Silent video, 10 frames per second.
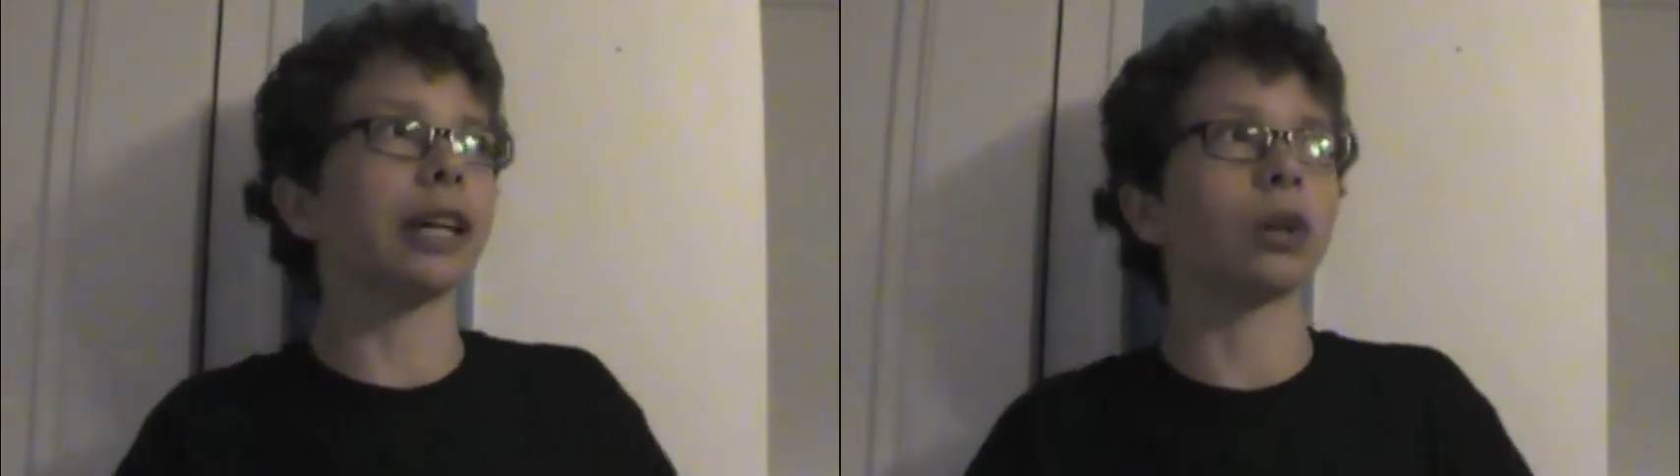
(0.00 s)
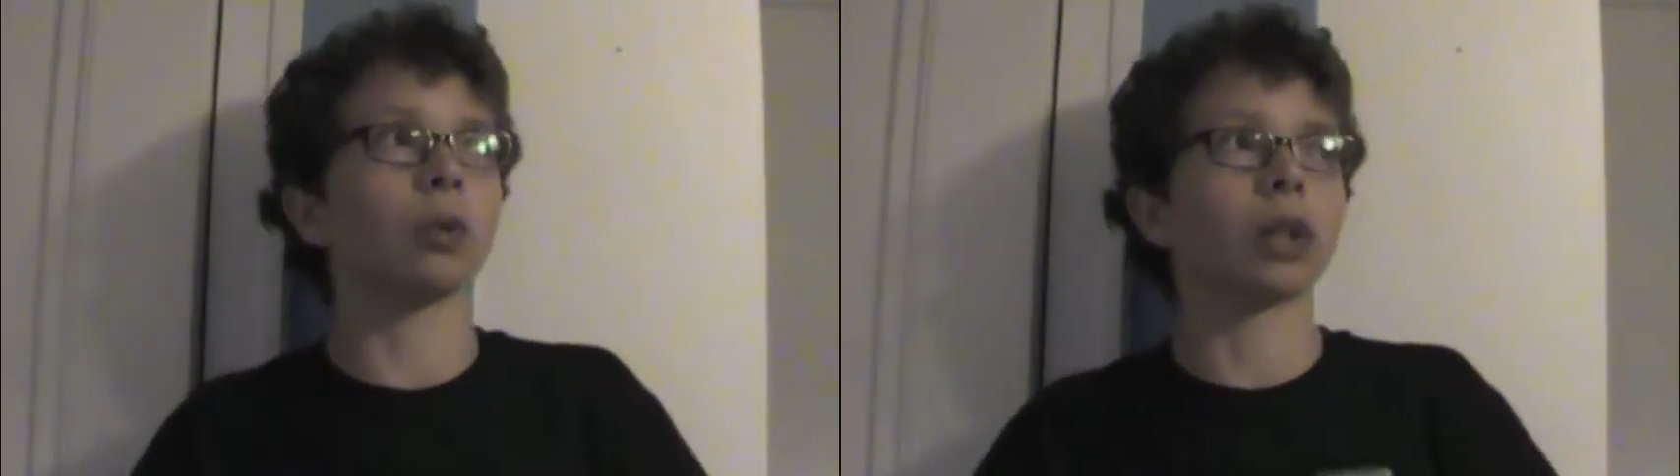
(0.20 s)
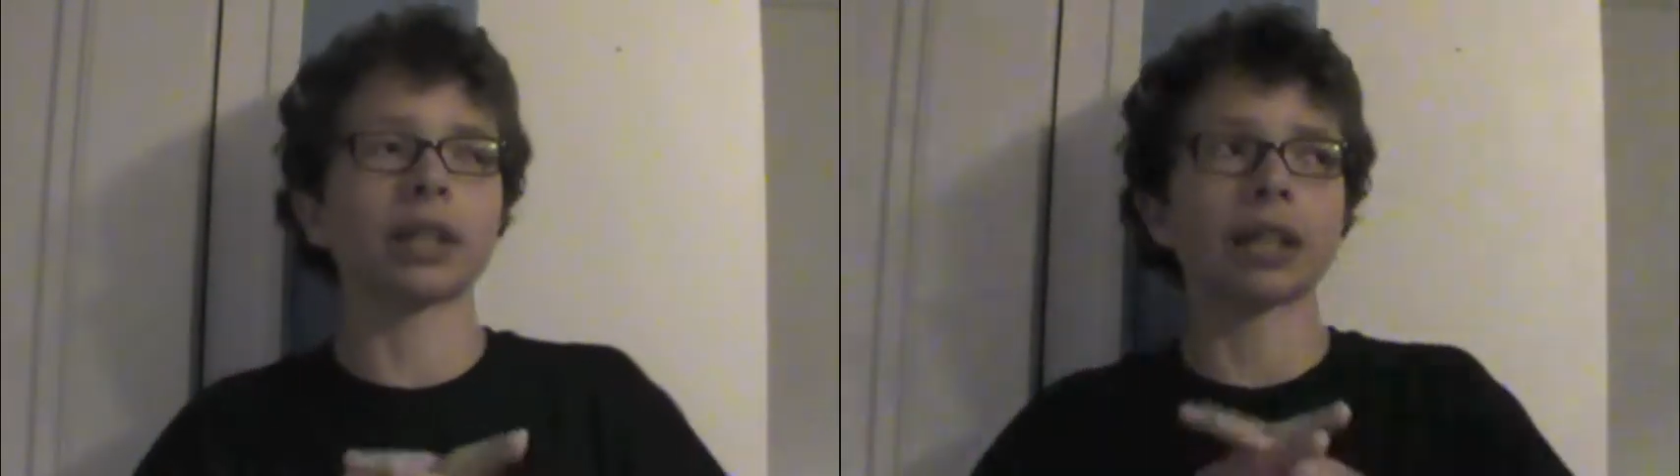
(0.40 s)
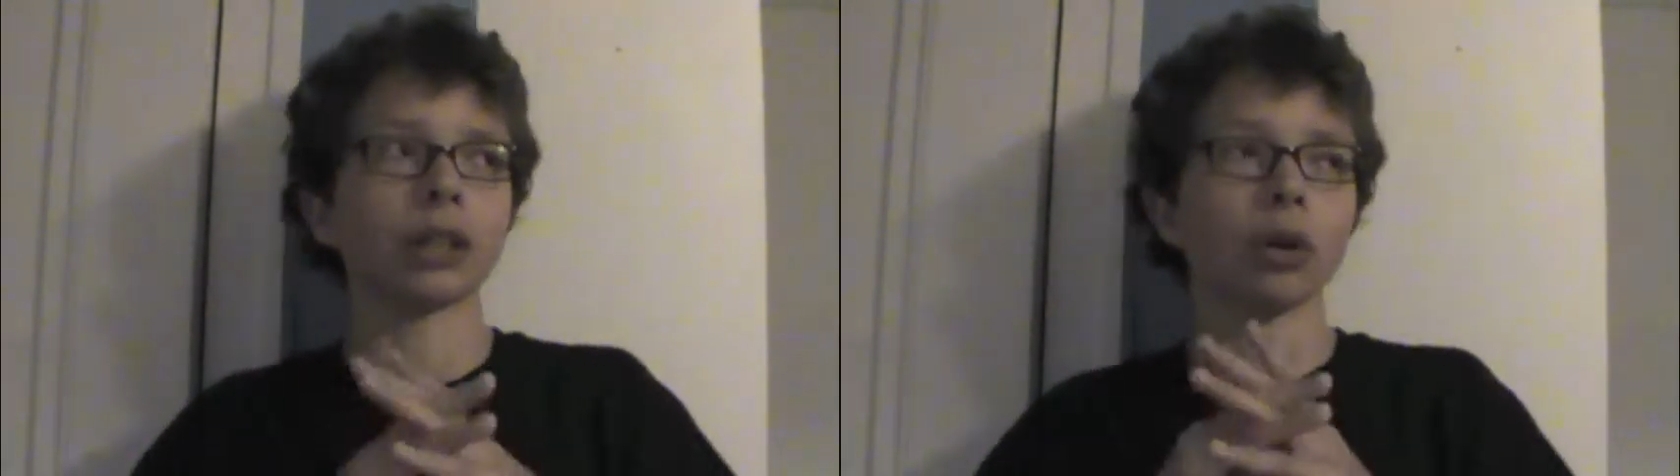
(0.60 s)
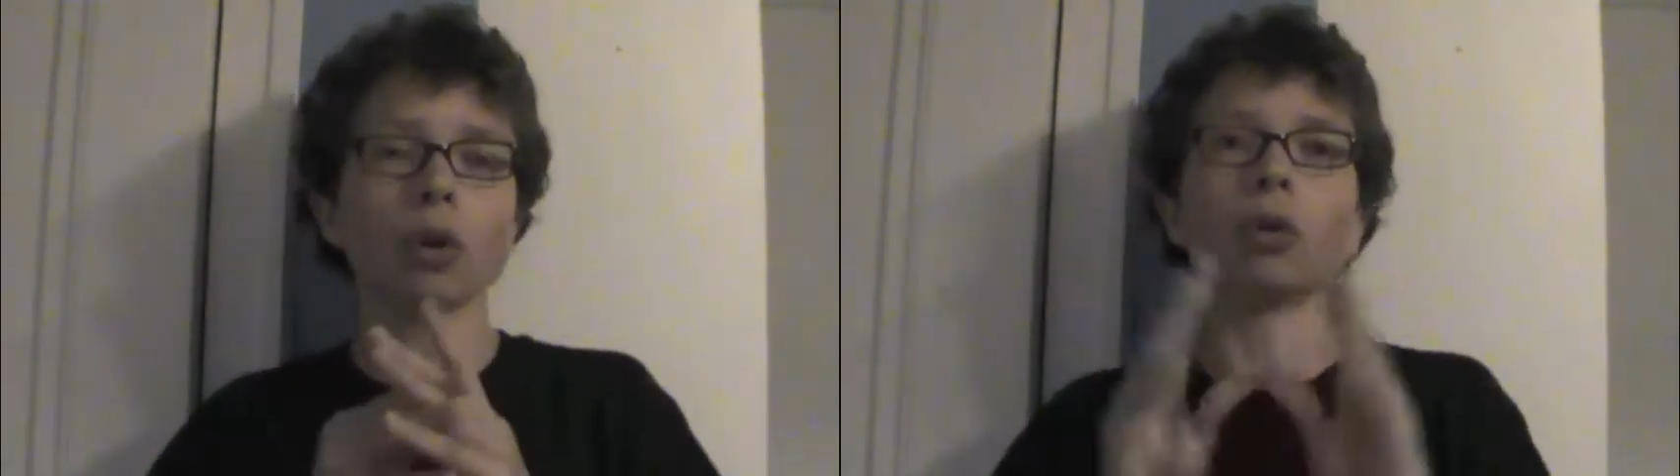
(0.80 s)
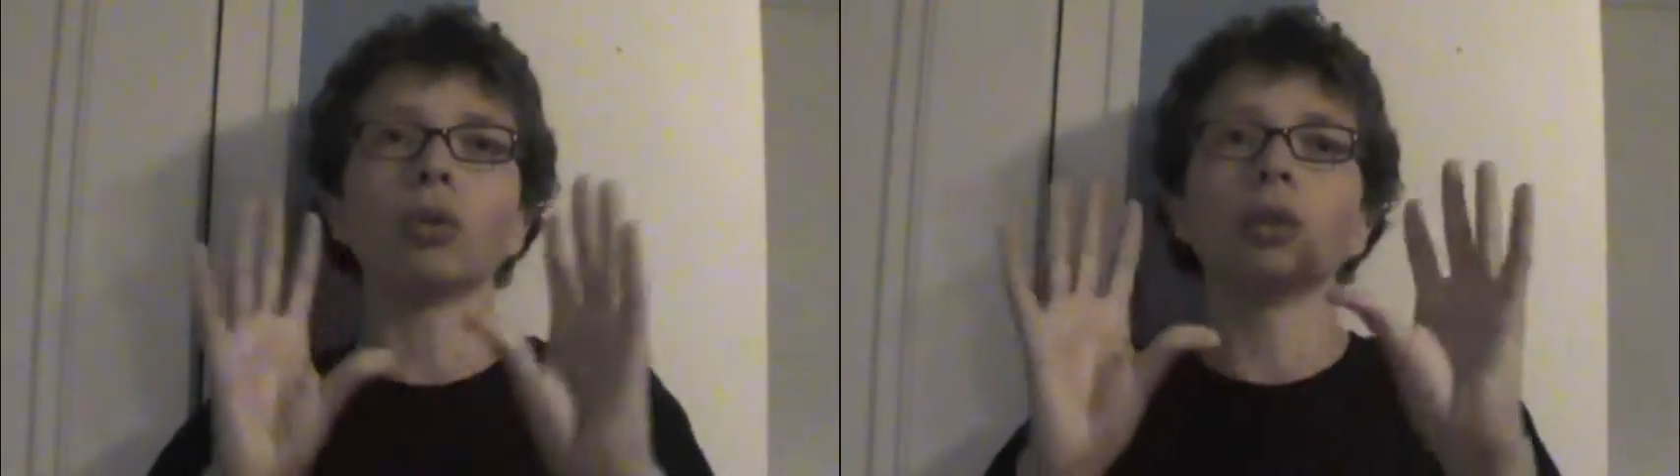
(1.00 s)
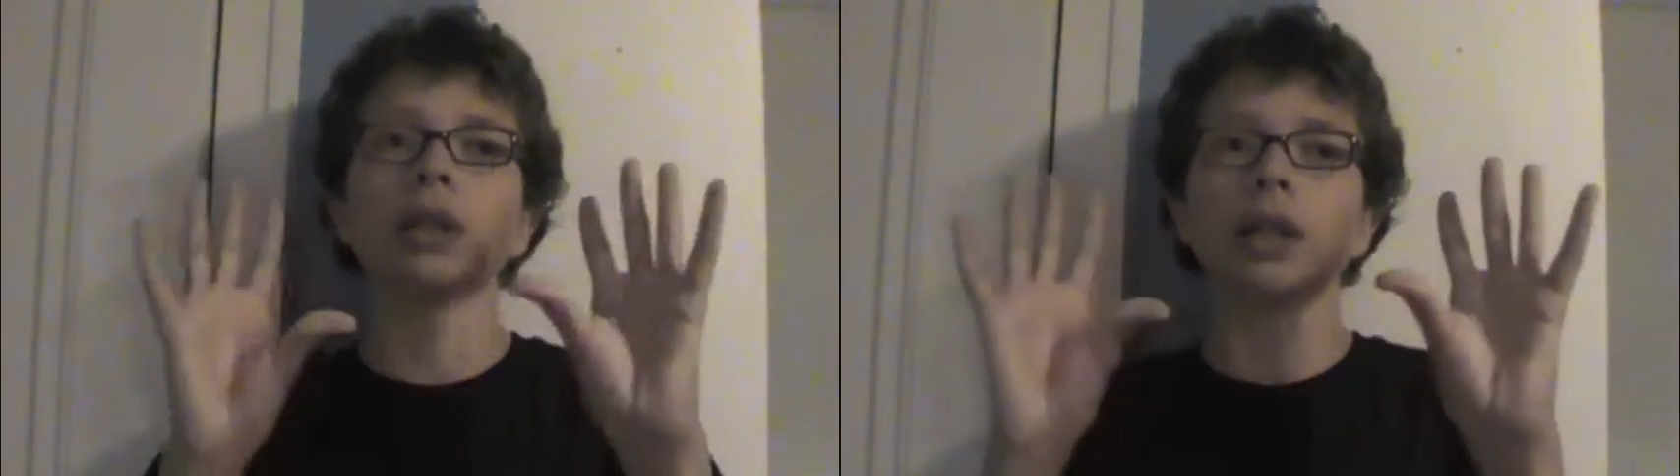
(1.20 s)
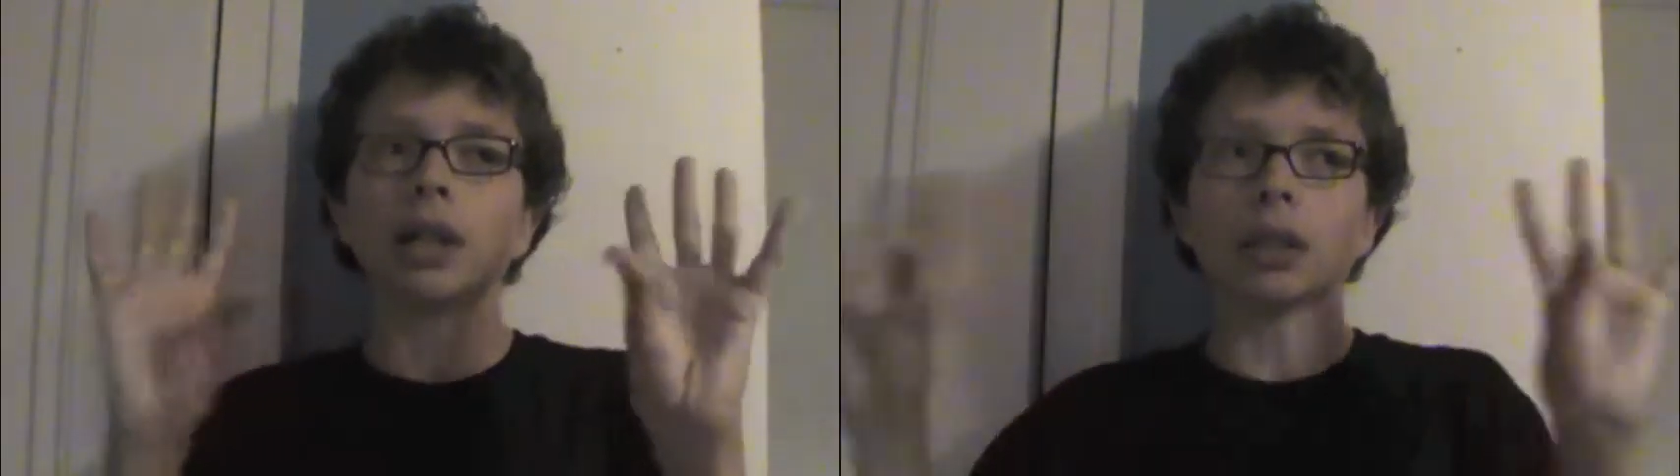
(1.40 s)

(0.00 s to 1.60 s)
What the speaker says: gotta work on the whole